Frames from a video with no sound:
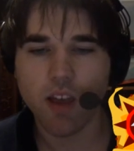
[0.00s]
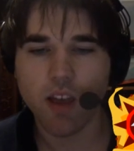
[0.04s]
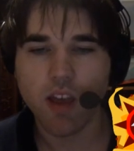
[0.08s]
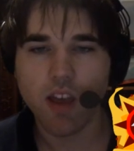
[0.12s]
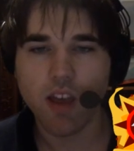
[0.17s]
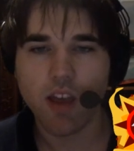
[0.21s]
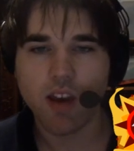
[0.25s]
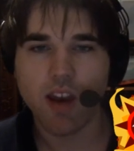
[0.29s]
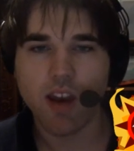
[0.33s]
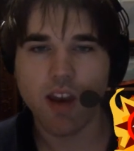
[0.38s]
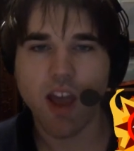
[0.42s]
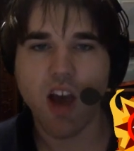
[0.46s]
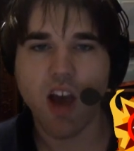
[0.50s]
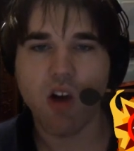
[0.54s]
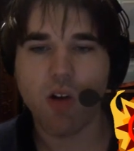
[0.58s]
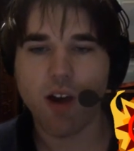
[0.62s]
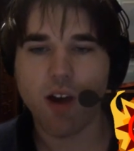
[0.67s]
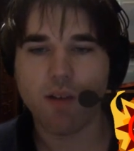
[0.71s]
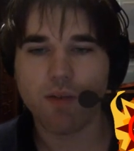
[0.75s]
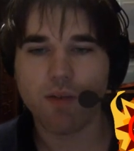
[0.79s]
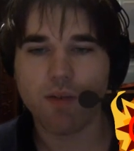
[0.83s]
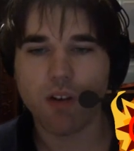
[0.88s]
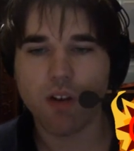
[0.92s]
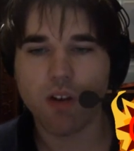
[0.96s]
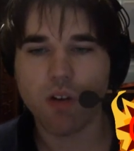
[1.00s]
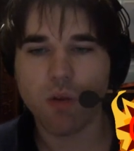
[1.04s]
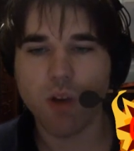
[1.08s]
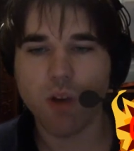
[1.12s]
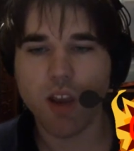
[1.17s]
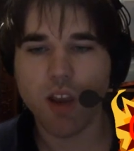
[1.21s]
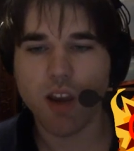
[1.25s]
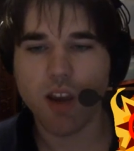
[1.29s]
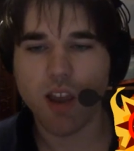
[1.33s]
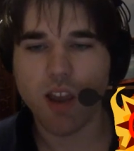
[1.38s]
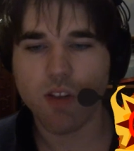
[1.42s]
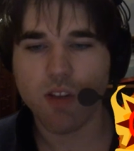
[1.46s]
Now after
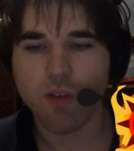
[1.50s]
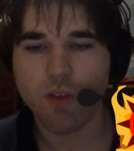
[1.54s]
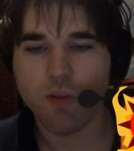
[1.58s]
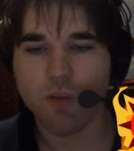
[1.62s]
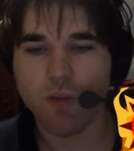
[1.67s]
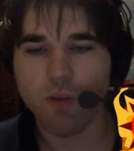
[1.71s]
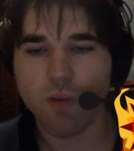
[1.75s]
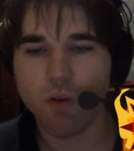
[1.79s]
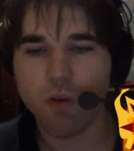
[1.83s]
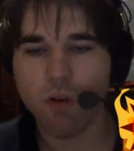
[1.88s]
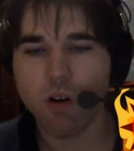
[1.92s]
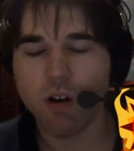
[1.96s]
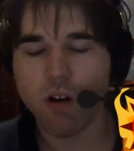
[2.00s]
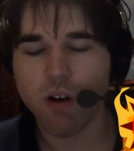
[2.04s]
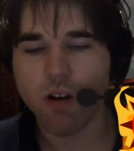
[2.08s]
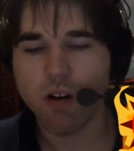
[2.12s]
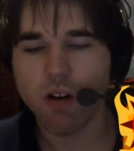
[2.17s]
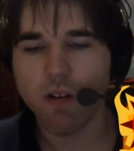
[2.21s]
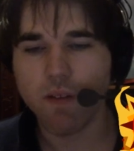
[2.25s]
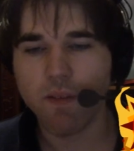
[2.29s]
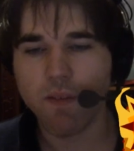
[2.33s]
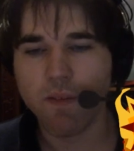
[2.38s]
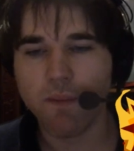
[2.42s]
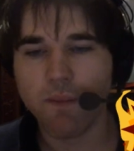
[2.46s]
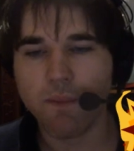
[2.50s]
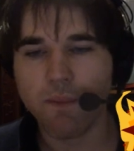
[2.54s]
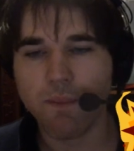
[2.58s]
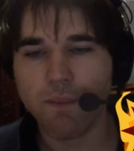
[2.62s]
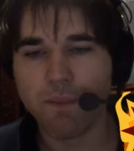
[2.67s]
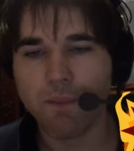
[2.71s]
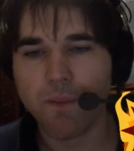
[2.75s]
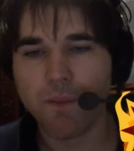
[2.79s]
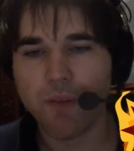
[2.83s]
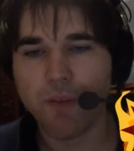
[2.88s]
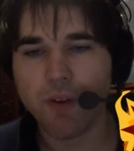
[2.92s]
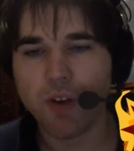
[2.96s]
queen h4,
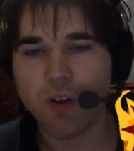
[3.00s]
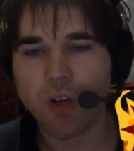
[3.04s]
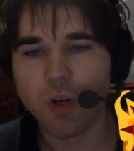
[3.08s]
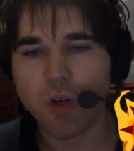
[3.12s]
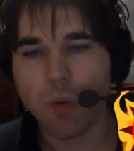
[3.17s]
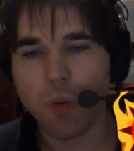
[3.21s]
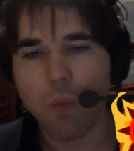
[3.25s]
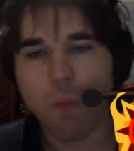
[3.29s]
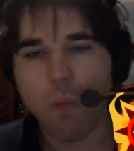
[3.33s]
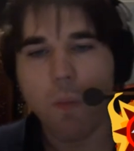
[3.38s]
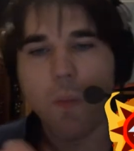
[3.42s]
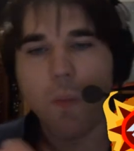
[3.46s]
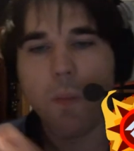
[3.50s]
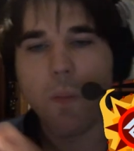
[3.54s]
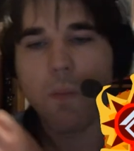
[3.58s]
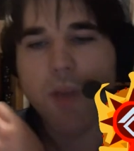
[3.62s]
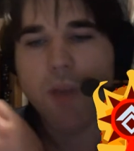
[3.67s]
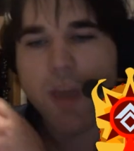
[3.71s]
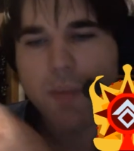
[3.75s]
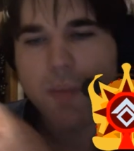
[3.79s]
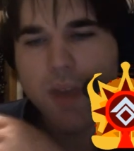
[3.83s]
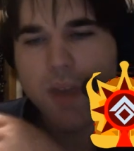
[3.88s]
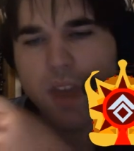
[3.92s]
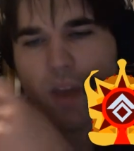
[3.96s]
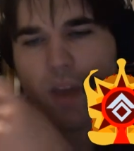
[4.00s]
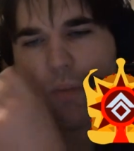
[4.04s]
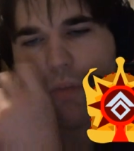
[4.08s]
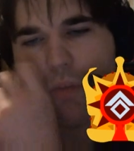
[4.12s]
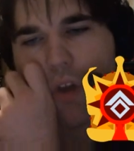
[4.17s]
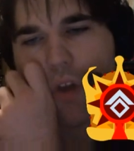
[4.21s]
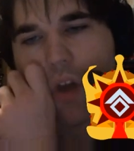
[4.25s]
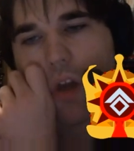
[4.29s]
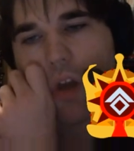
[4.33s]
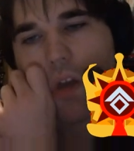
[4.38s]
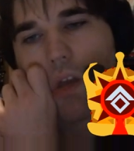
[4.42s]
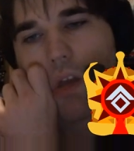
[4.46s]
maybe I'm
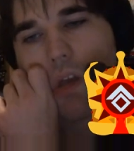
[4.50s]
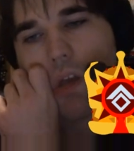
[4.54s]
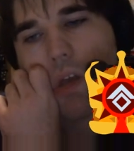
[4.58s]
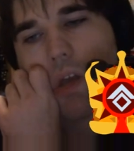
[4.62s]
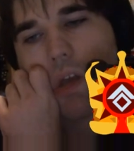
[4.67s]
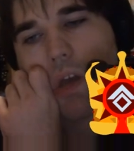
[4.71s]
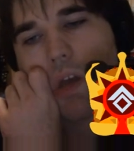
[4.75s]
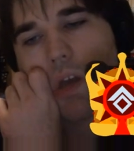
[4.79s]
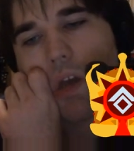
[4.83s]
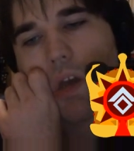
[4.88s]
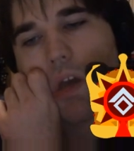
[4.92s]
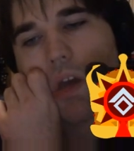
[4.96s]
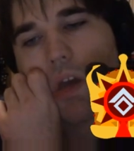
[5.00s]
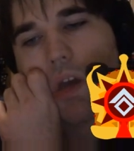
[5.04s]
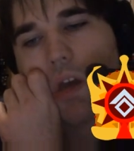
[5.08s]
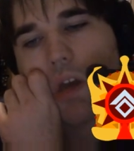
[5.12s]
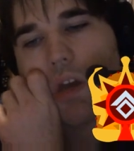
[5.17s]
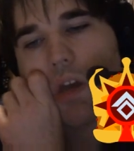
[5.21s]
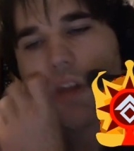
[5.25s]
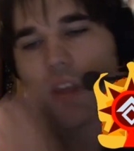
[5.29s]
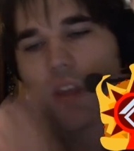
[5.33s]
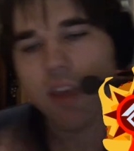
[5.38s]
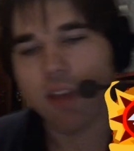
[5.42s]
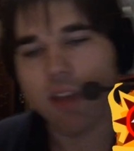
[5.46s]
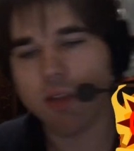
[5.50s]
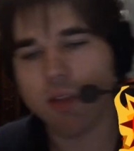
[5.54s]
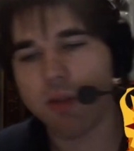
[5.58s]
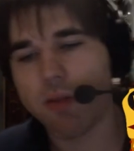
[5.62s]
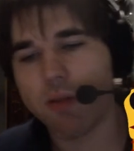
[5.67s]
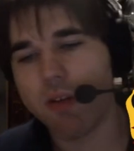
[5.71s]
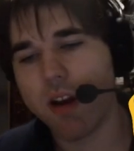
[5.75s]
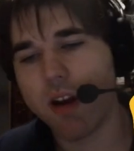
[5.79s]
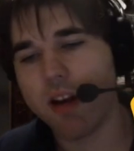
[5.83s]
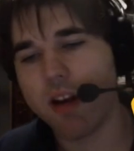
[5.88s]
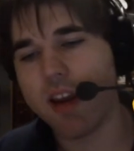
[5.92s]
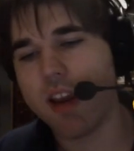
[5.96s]
wrong. He's
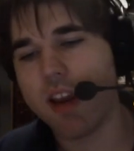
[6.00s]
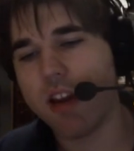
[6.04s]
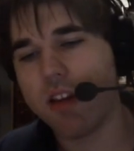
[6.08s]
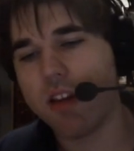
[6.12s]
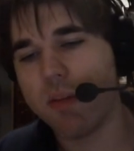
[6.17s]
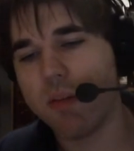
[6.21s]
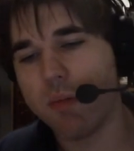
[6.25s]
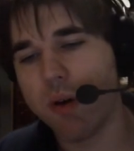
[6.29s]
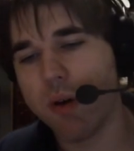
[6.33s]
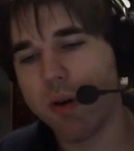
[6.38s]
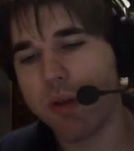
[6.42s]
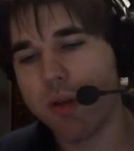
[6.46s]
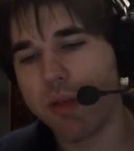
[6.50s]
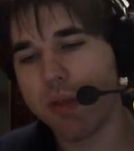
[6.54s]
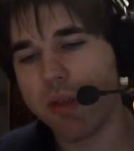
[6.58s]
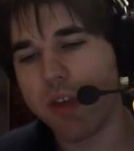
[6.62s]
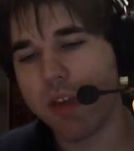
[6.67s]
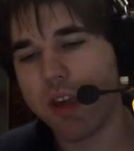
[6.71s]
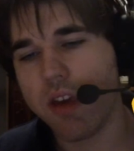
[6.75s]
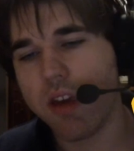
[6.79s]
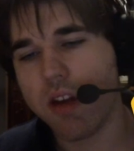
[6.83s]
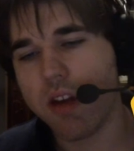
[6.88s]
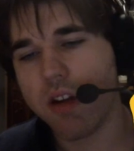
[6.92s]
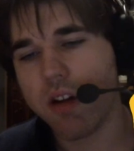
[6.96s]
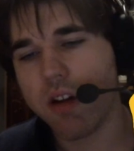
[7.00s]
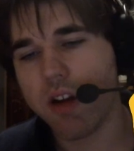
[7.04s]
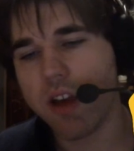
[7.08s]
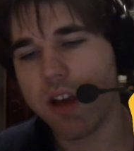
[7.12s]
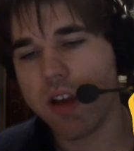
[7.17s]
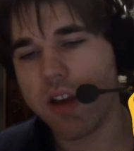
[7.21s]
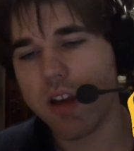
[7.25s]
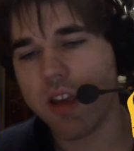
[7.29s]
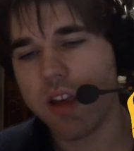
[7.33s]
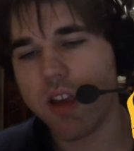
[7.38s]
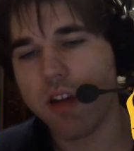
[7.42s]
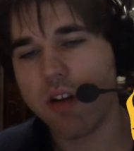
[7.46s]
threatening both here
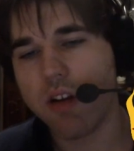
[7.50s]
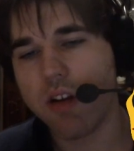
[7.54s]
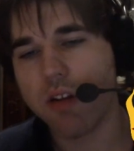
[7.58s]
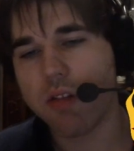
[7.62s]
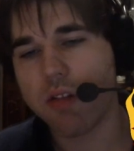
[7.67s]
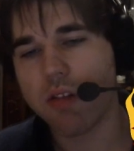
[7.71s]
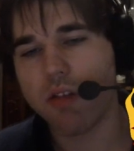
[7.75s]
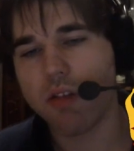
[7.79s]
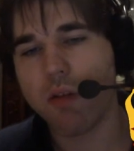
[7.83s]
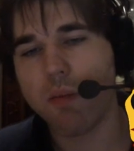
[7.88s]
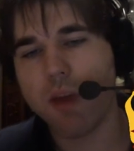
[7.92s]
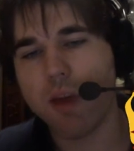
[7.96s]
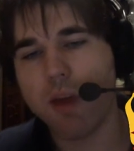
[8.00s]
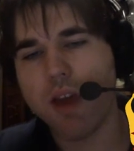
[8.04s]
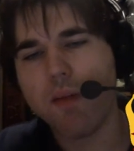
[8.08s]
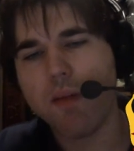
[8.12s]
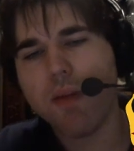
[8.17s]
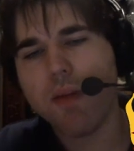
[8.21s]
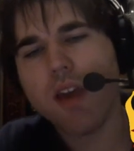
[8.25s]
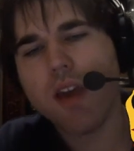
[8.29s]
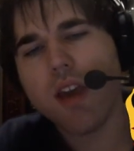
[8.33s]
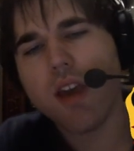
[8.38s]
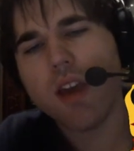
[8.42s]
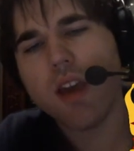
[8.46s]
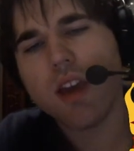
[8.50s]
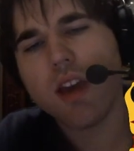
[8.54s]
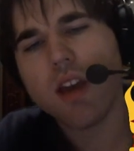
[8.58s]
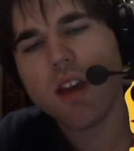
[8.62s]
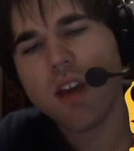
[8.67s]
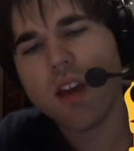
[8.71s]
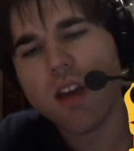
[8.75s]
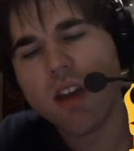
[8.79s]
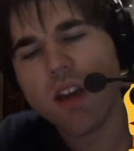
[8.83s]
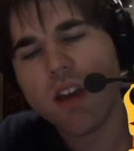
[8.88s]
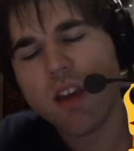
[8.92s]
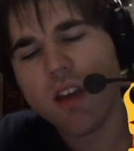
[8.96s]
and here, so maybe
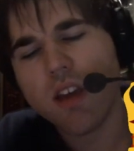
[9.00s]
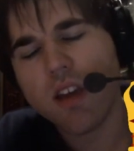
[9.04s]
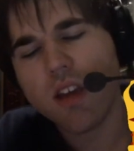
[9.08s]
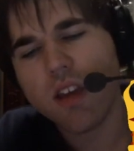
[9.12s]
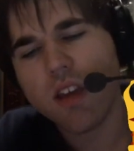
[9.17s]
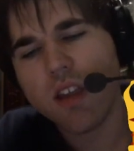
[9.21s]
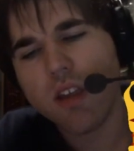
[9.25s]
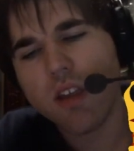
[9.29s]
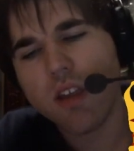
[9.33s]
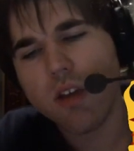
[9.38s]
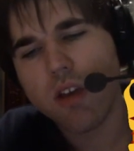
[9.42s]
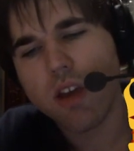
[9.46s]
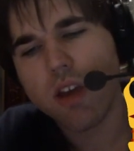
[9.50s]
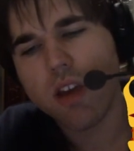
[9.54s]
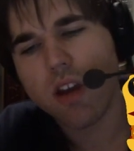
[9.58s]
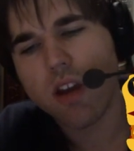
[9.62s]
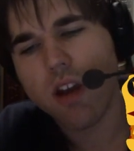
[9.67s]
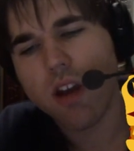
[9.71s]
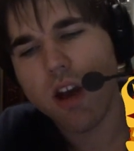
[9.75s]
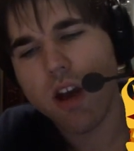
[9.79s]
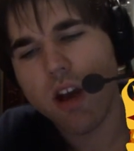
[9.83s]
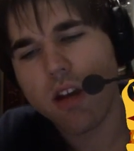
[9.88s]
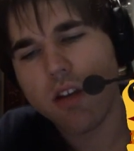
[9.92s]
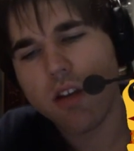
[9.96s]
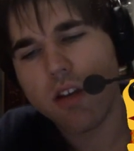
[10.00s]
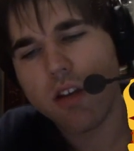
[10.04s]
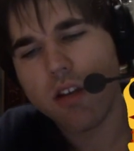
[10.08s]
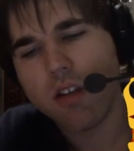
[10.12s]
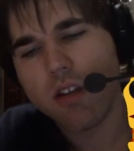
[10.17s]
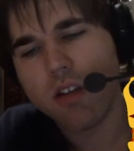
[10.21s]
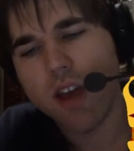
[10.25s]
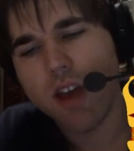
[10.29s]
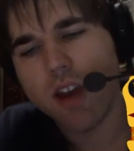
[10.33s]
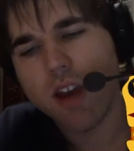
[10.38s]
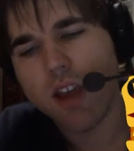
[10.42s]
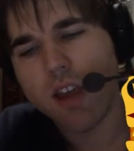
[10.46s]
you cannot do
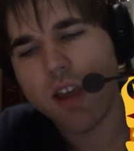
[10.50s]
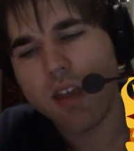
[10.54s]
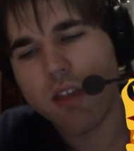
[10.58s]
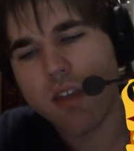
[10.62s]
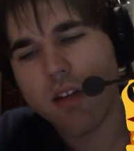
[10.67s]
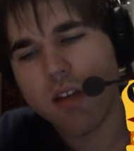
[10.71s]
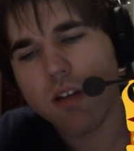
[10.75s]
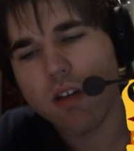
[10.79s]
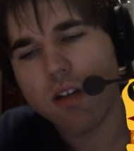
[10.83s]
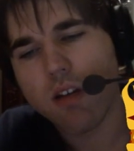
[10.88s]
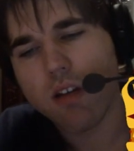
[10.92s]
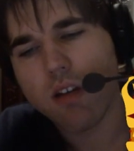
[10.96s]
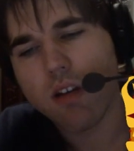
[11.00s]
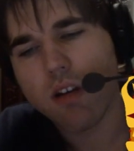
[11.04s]
that either.